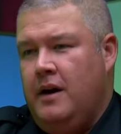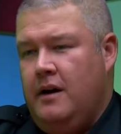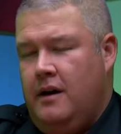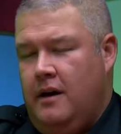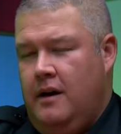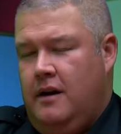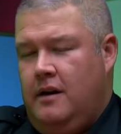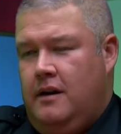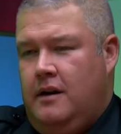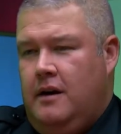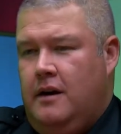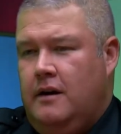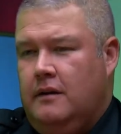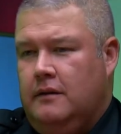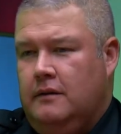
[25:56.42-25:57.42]
And,
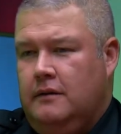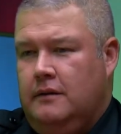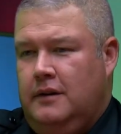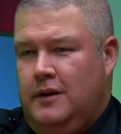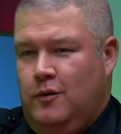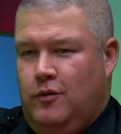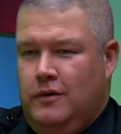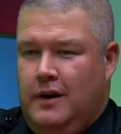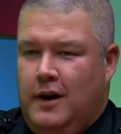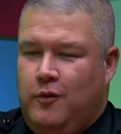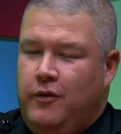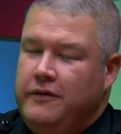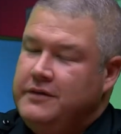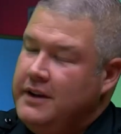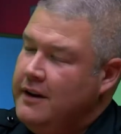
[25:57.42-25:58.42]
like
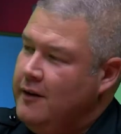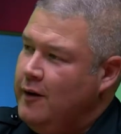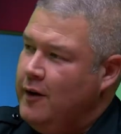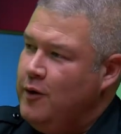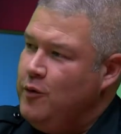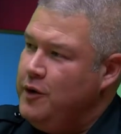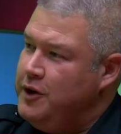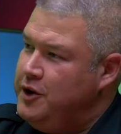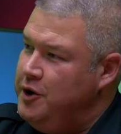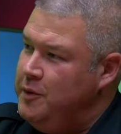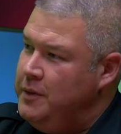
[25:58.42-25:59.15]
we've said earlier, we're human.